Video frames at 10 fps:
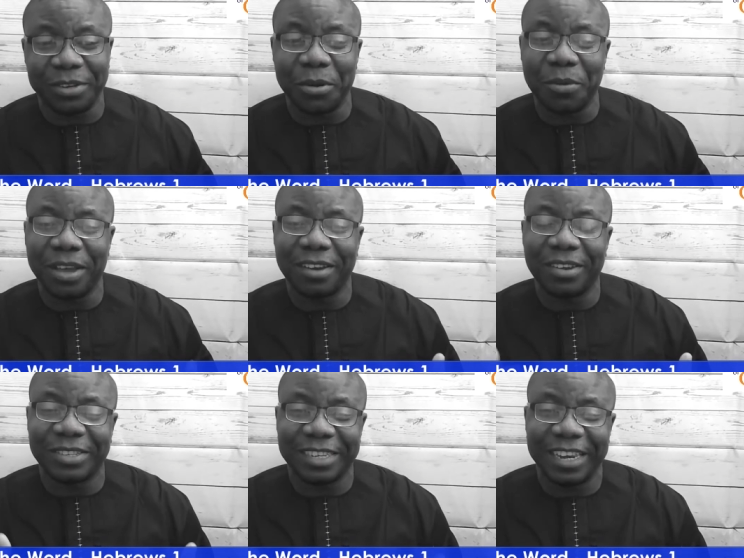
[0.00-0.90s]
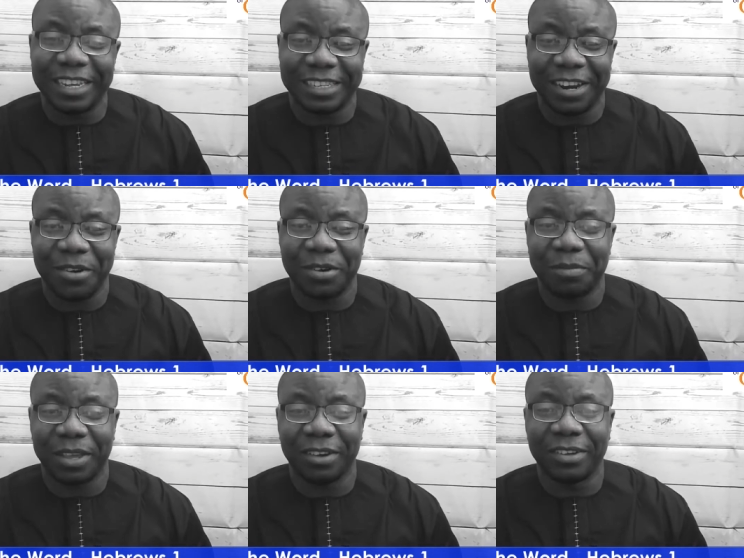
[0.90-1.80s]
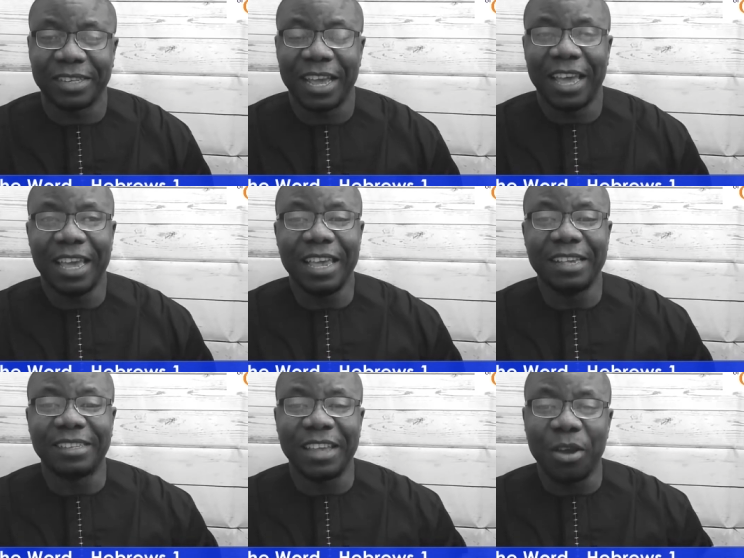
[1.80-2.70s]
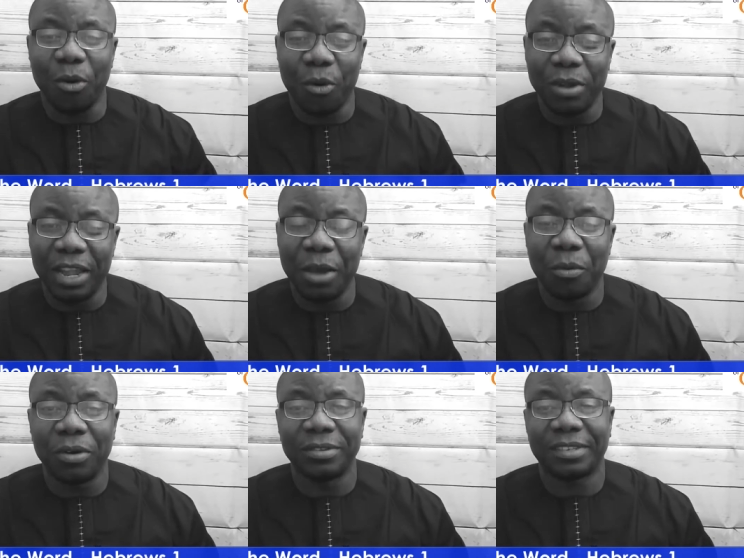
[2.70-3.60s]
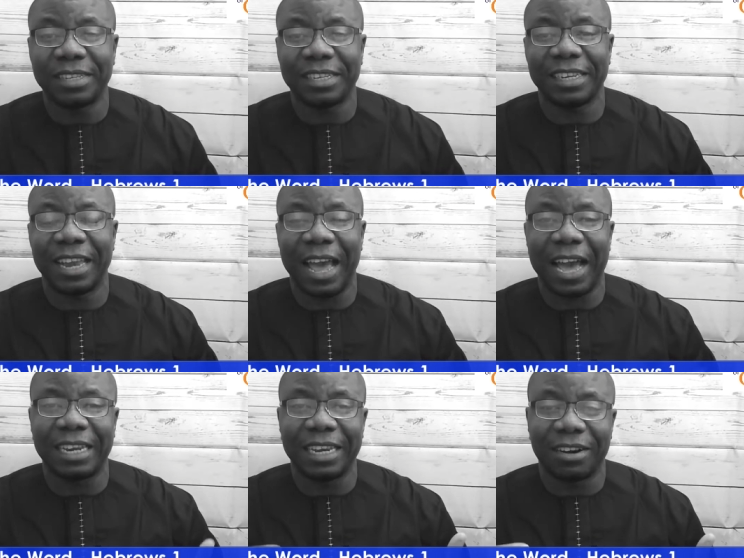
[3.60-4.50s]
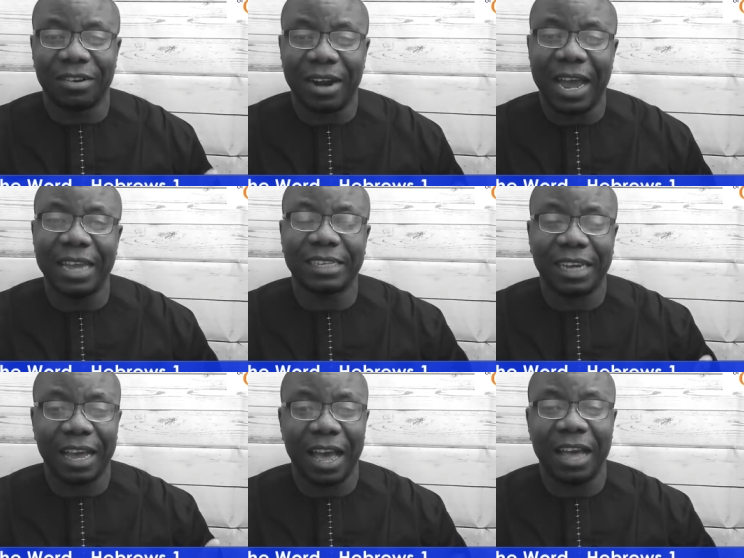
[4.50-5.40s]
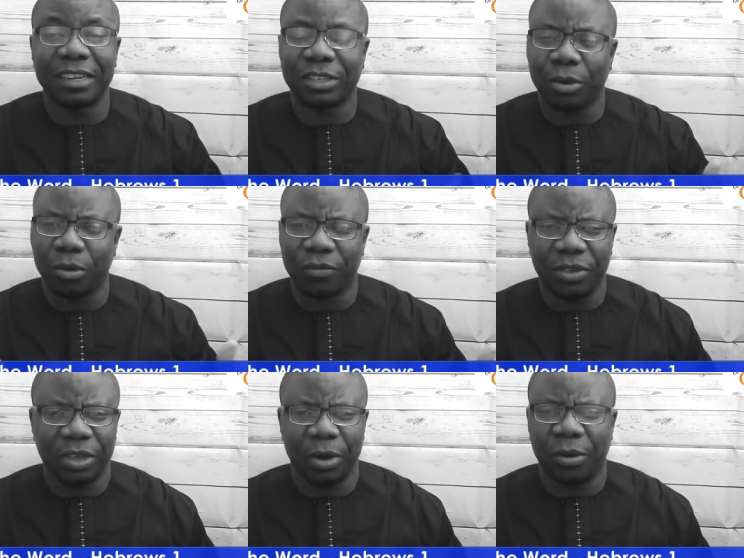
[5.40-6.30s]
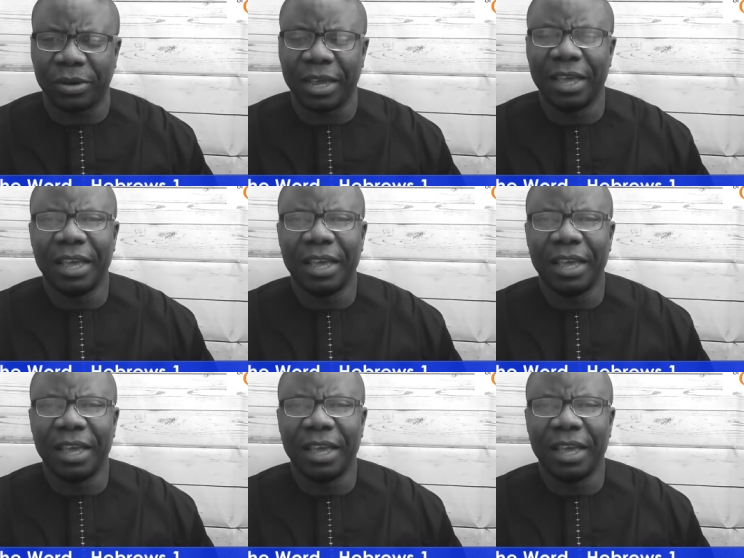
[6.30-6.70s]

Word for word: You know, we're going to see later on because he's the only one sitting at the right hand of God.